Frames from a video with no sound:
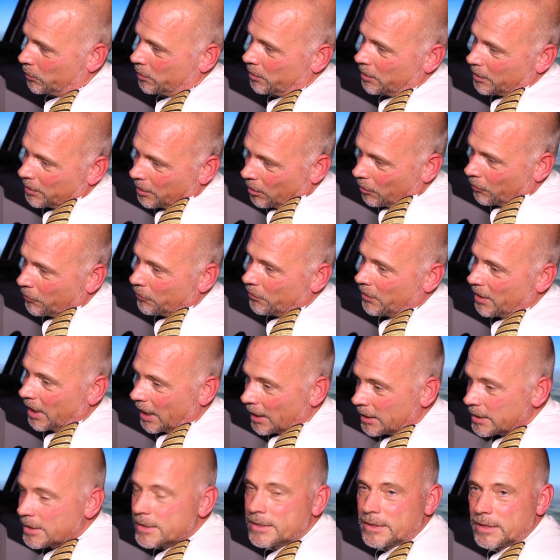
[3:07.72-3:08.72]
This
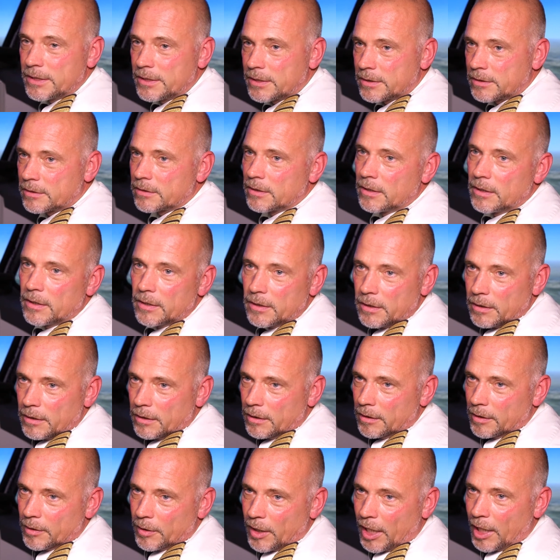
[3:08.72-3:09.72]
creates a better
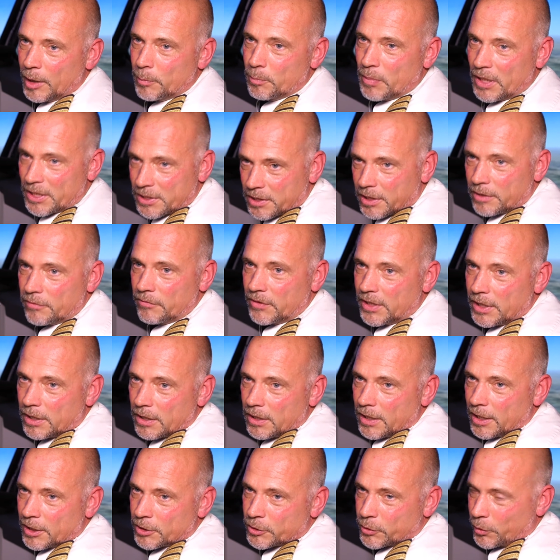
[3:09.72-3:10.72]
gradient over the long run than
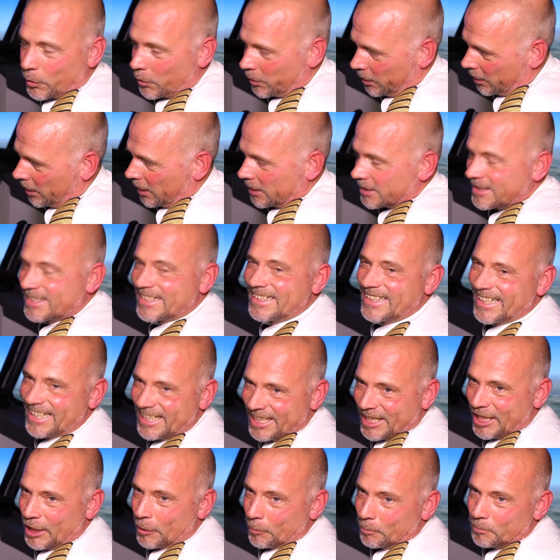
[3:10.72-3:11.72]
in the initial phase.